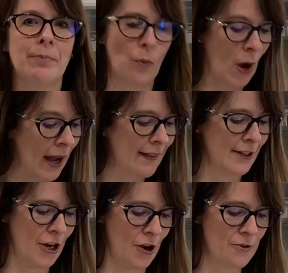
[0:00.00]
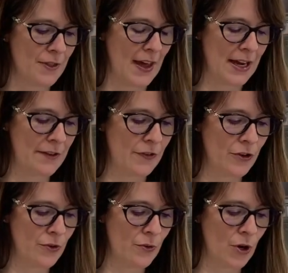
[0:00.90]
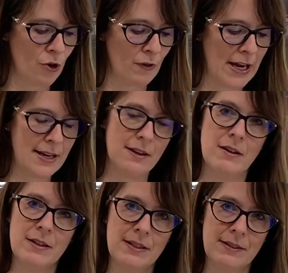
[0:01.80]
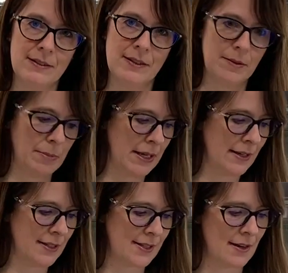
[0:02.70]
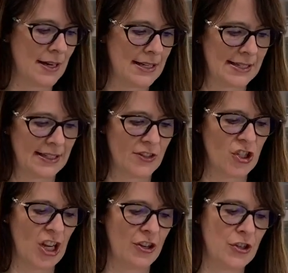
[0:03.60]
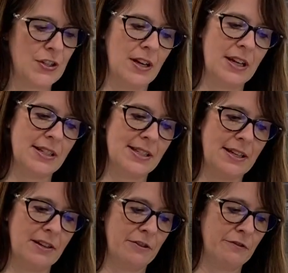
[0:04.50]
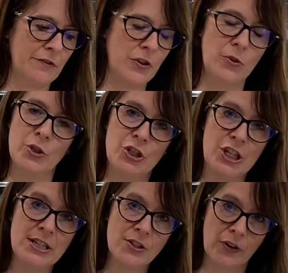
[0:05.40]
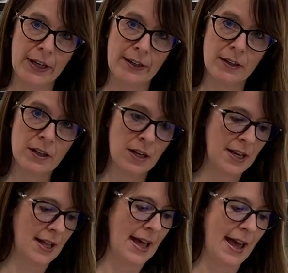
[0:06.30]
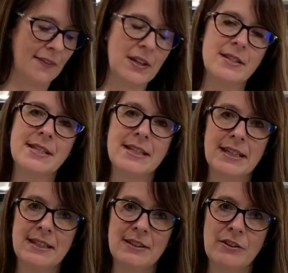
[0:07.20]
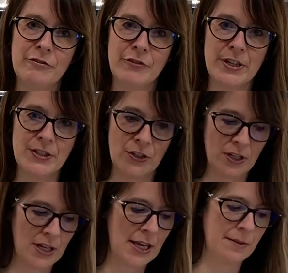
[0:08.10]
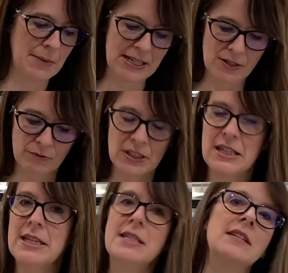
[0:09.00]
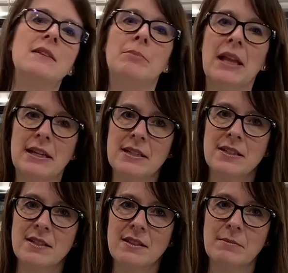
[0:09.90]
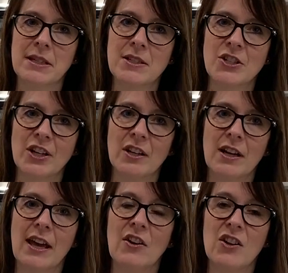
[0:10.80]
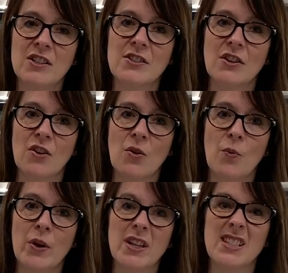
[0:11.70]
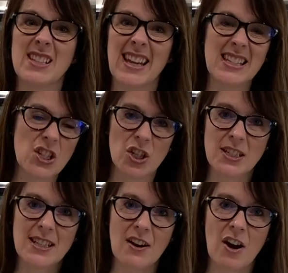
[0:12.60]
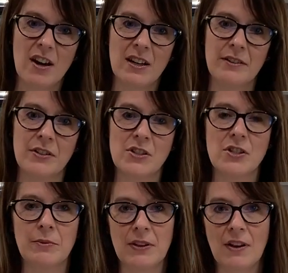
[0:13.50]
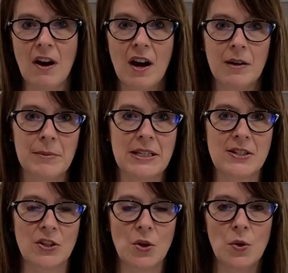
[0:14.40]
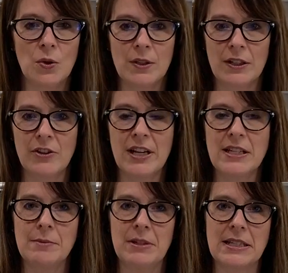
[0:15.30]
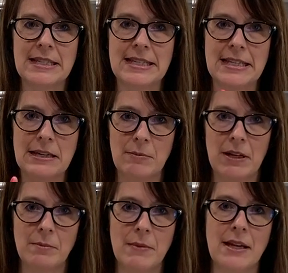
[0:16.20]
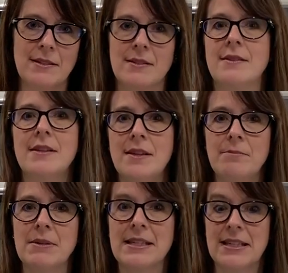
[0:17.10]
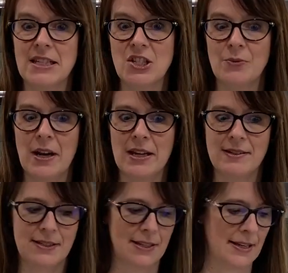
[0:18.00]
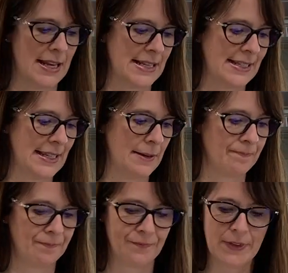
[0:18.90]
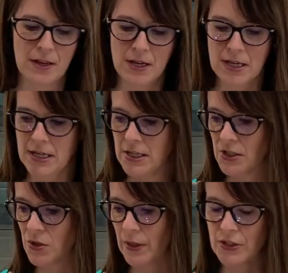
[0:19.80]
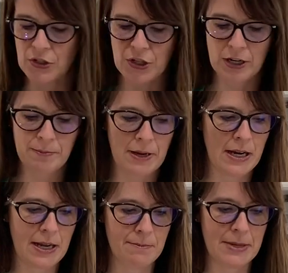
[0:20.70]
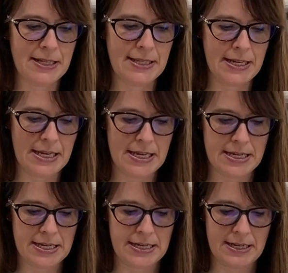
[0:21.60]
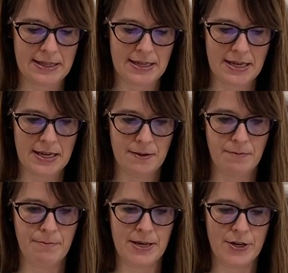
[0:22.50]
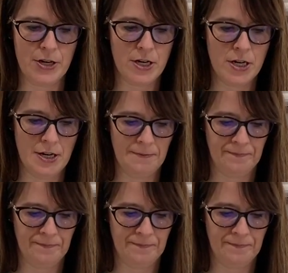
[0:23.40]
a while ago that if you grate it on the big size, like the cheddar size of your cheese grater, and then stick it in the freezer, it makes it really easy to blend into the mixture, and also it gets cooked in a hot oven, so when the hot meets the cold, it creates a bit of steam and it makes the biscuits rise nicely. So I'm going to start by mixing in the butter.